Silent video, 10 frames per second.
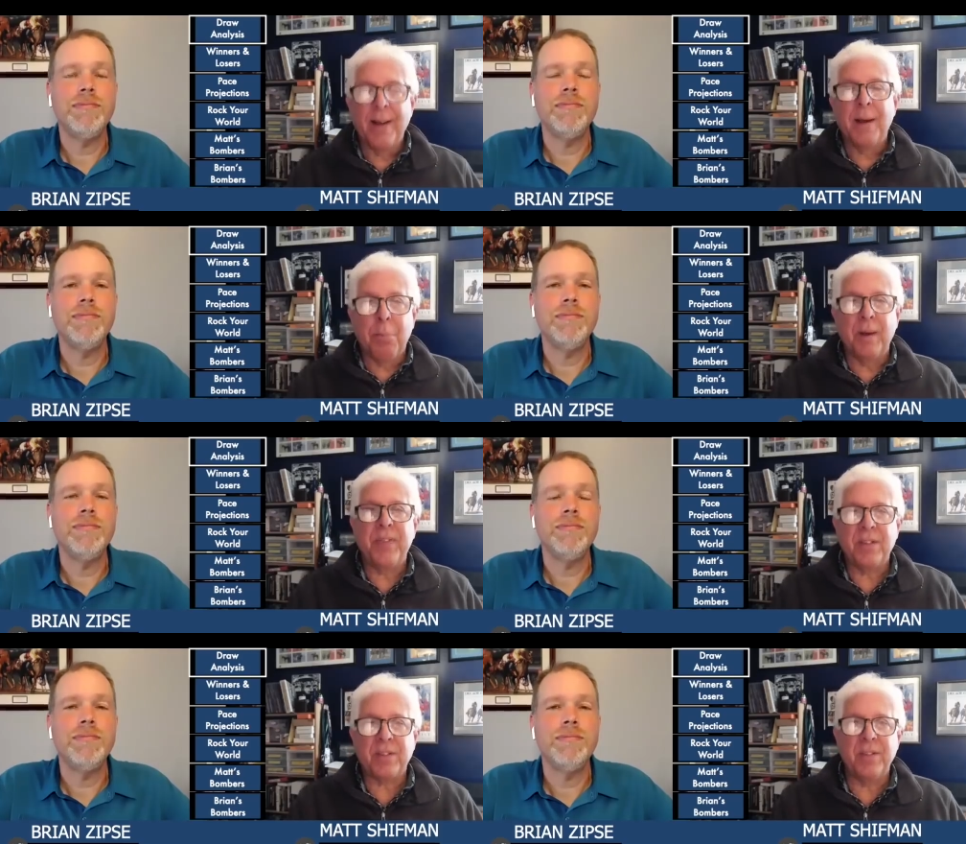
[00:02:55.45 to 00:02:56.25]
Speaker 1: But
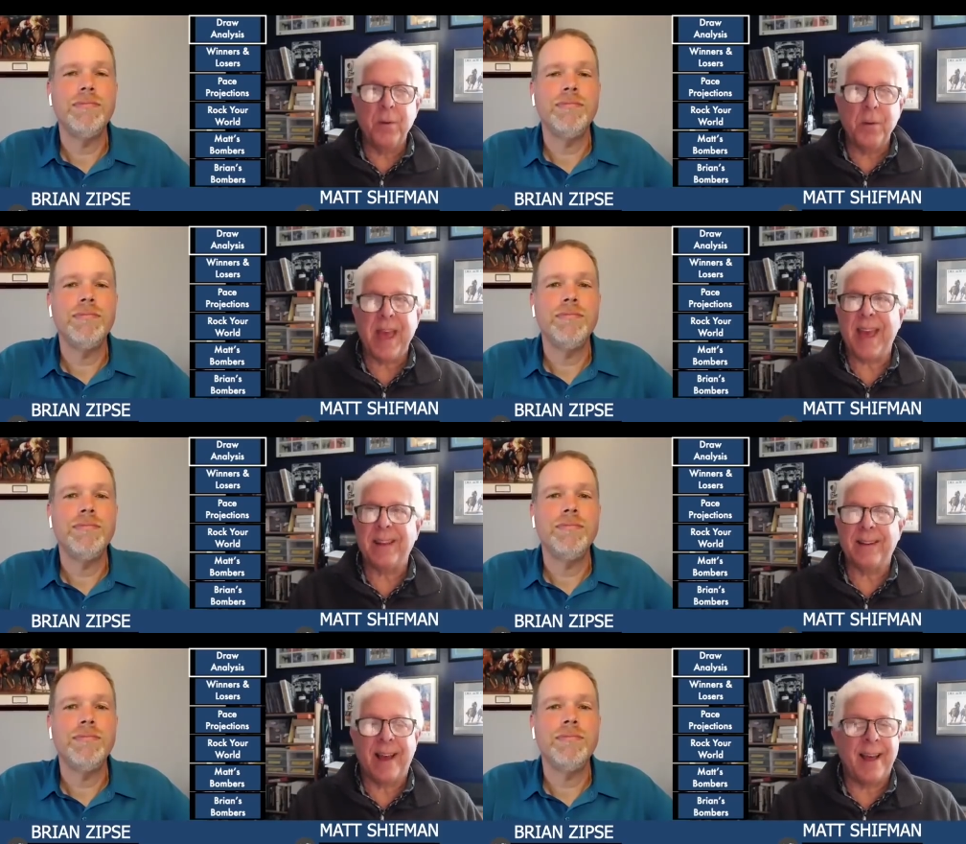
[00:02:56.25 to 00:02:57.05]
this new gate
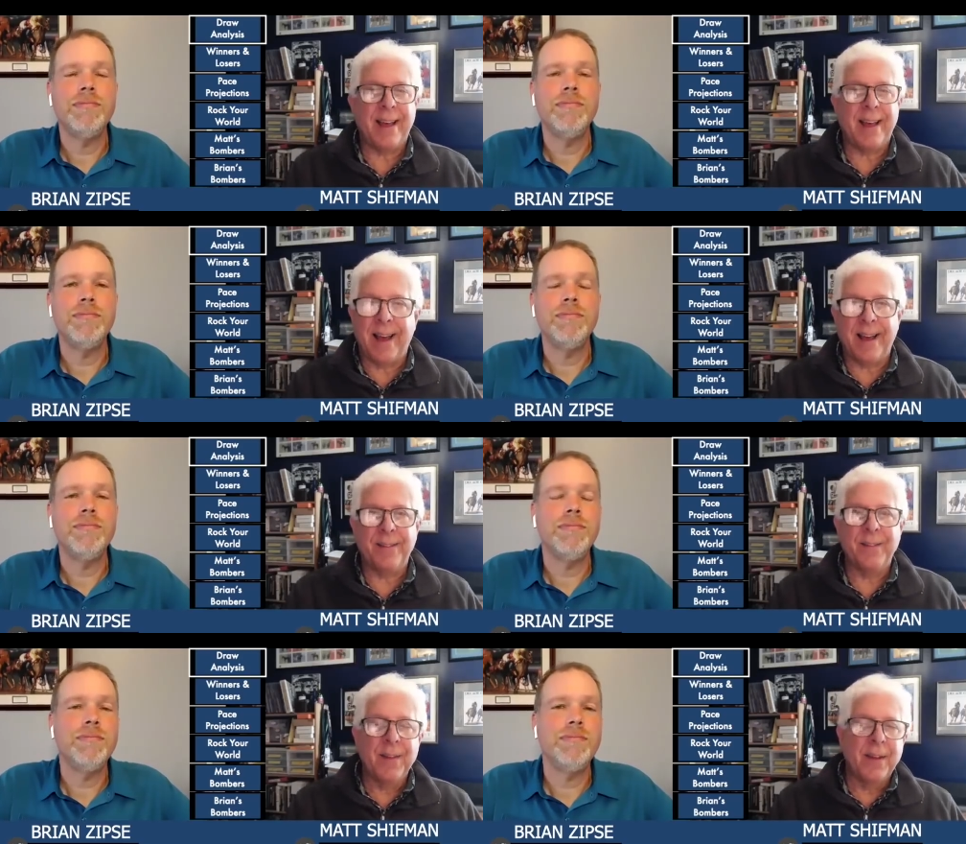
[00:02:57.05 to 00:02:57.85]
uh, uh,
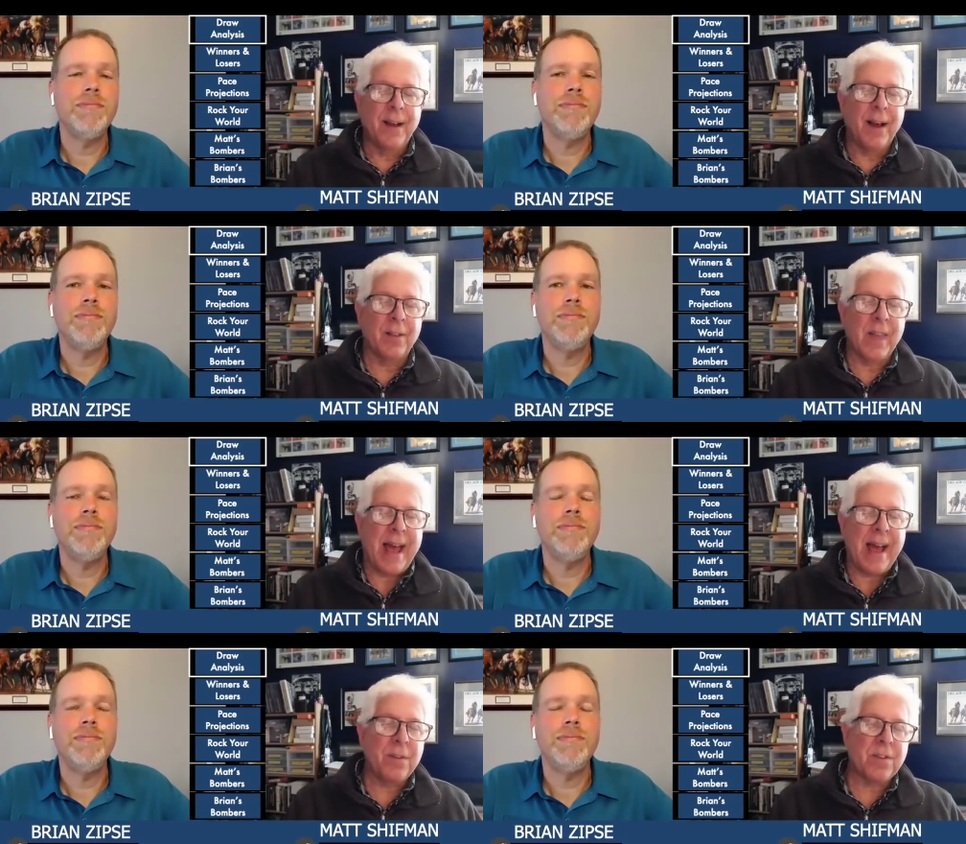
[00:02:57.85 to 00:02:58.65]

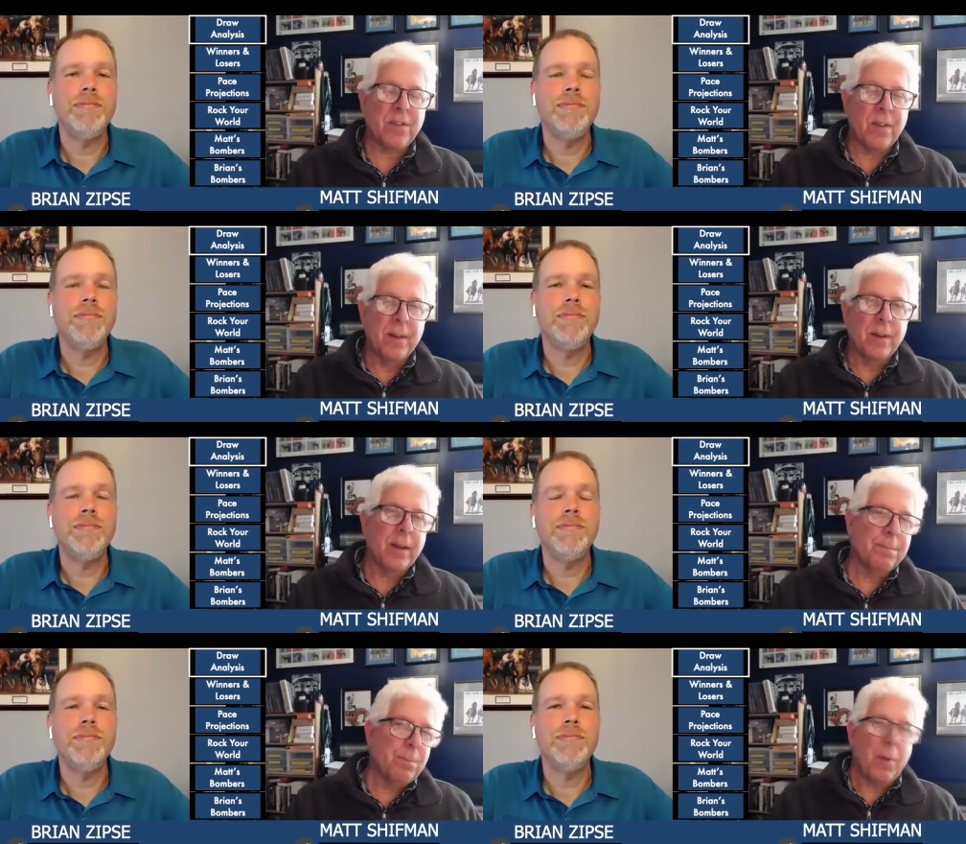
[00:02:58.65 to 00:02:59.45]
allows
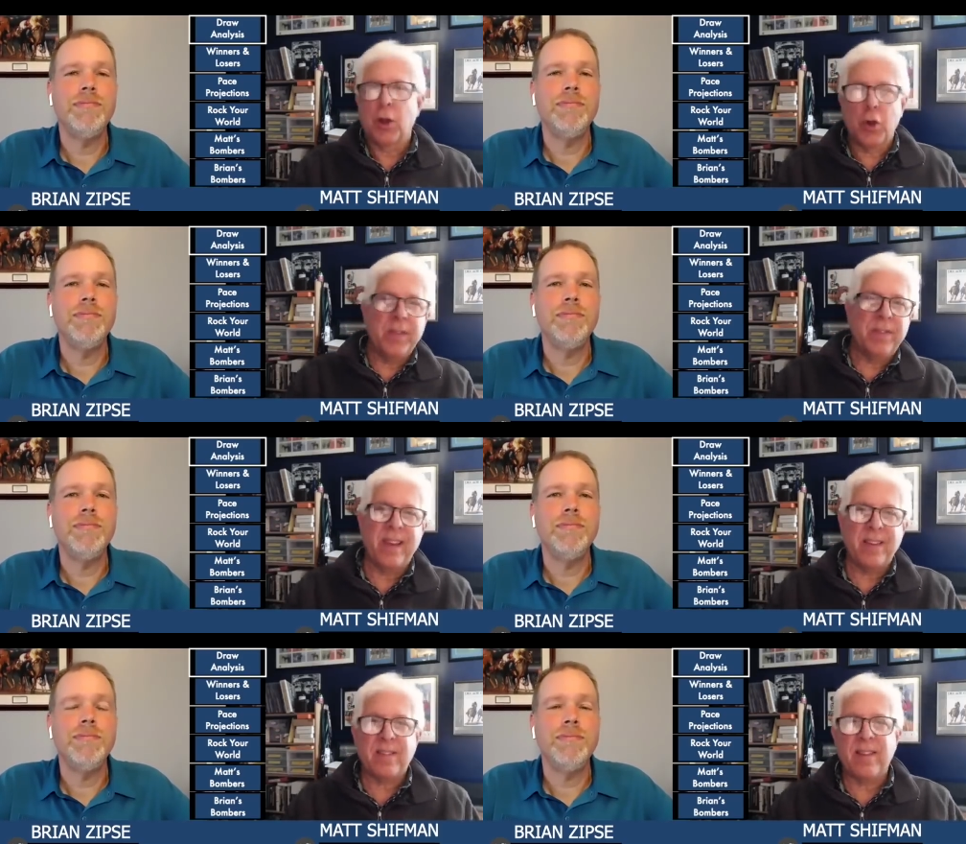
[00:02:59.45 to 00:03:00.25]
a good
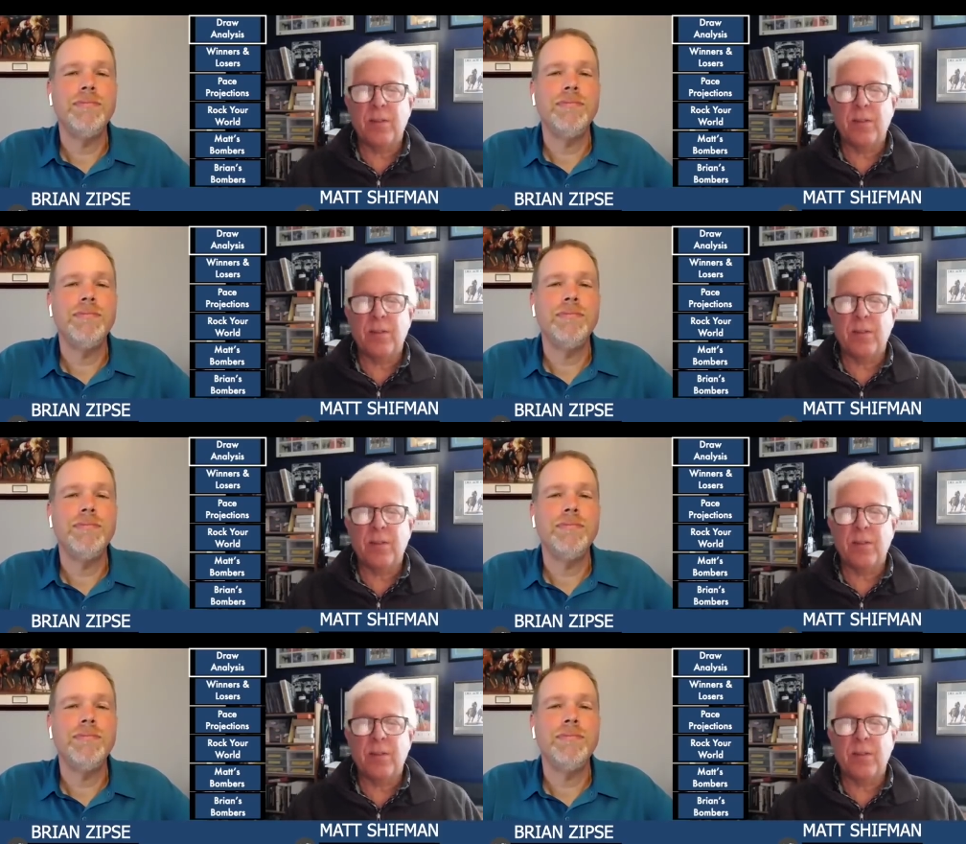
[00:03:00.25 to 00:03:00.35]
distance